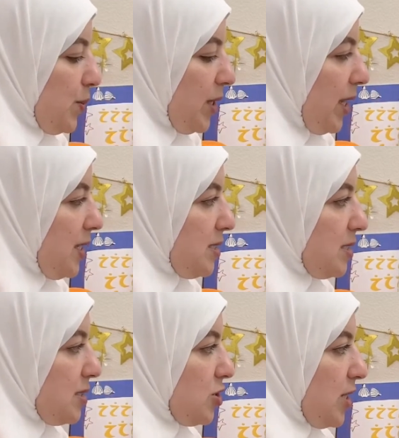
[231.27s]
placed
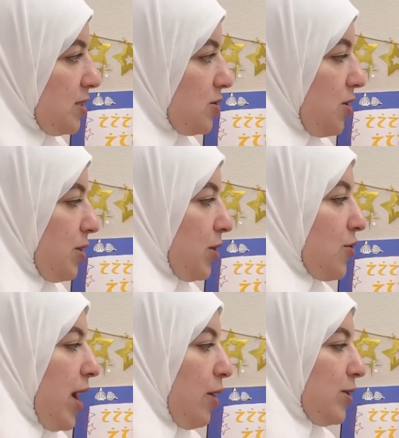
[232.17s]
Chester on the
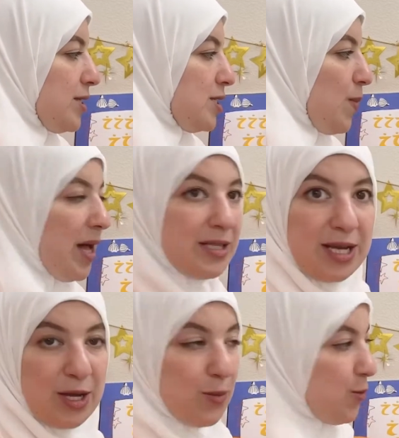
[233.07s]
ground and smiled at
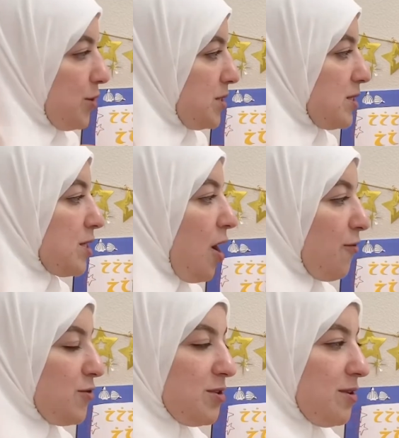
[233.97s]
him with the
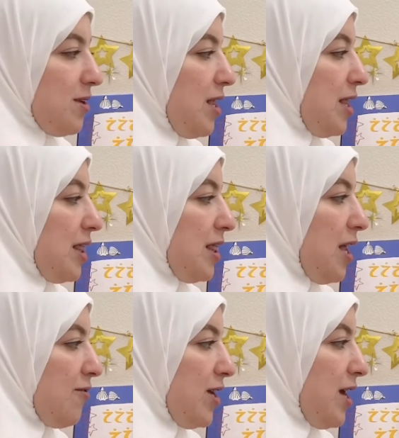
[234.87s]
soft,
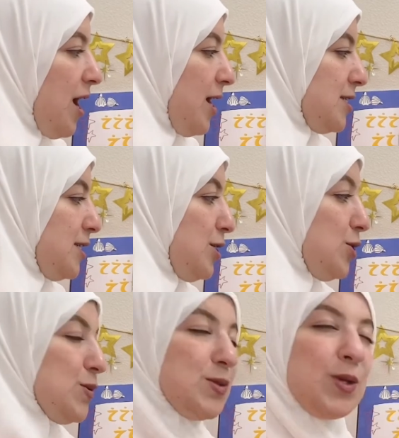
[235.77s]
loving eyes he
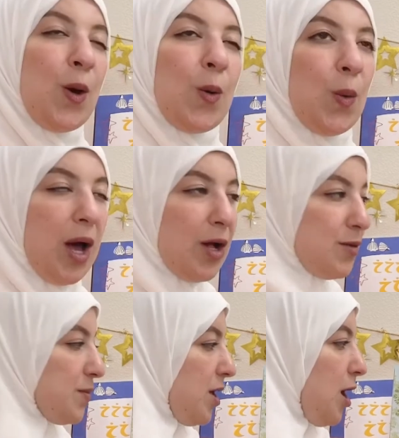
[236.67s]
knew so well.
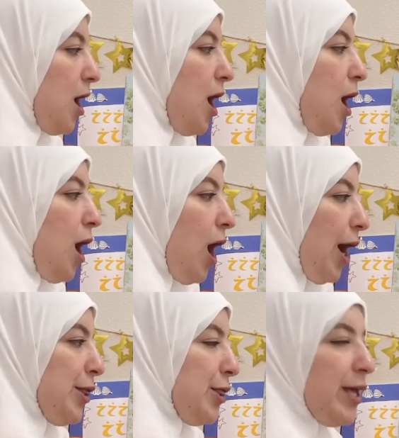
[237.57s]

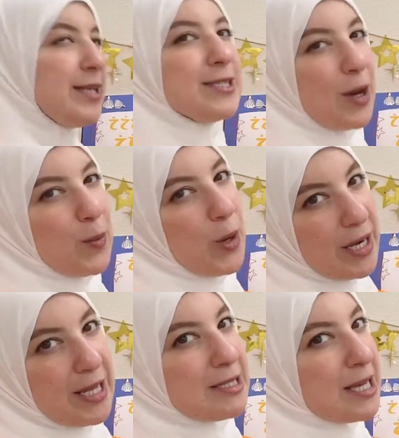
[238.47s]
I think someone
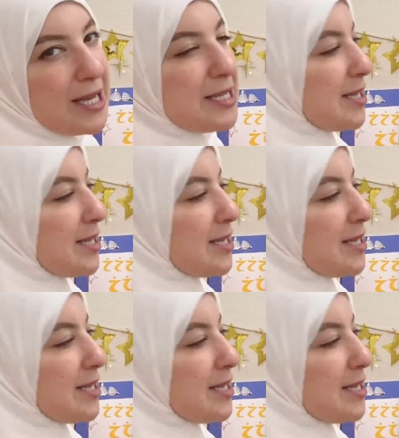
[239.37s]
needs a kissing